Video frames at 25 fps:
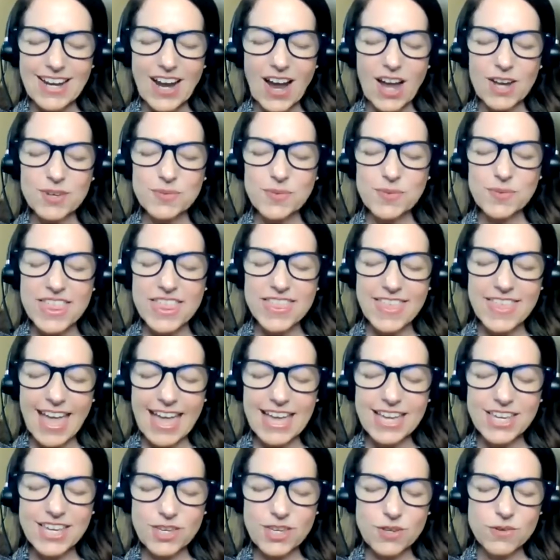God, we
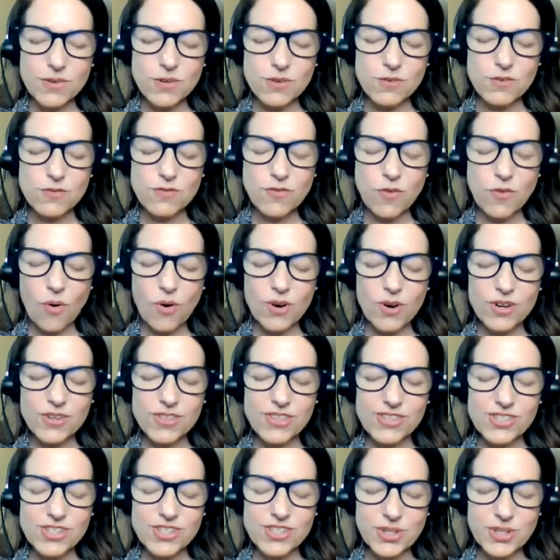thank you
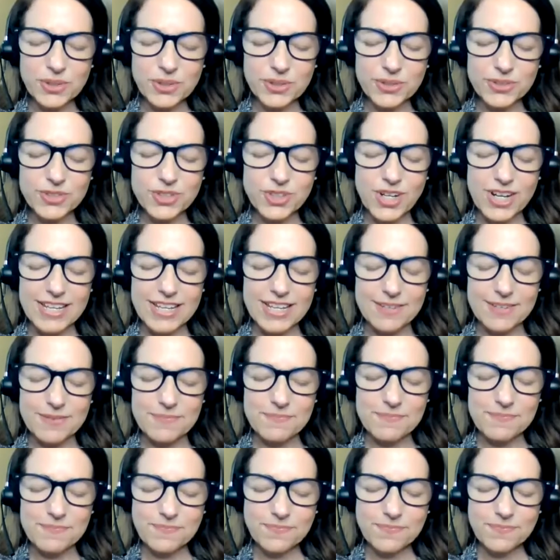for the
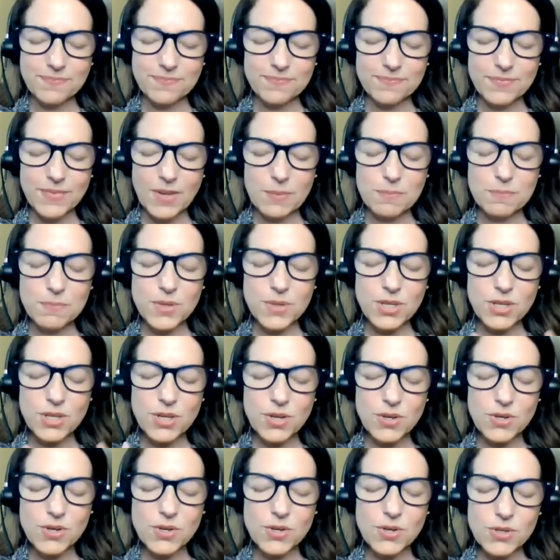children,
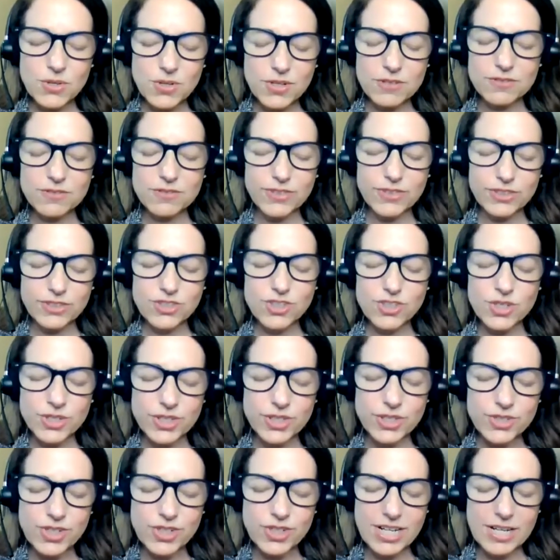beautiful
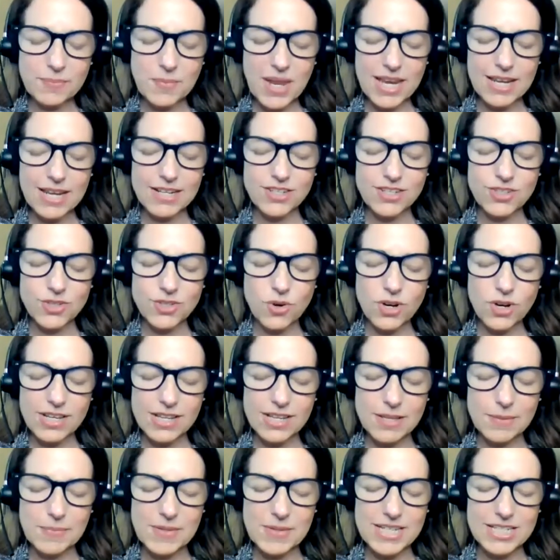children made in your
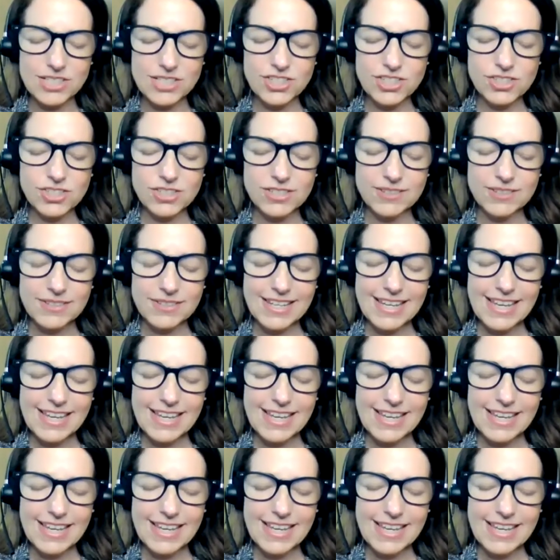image.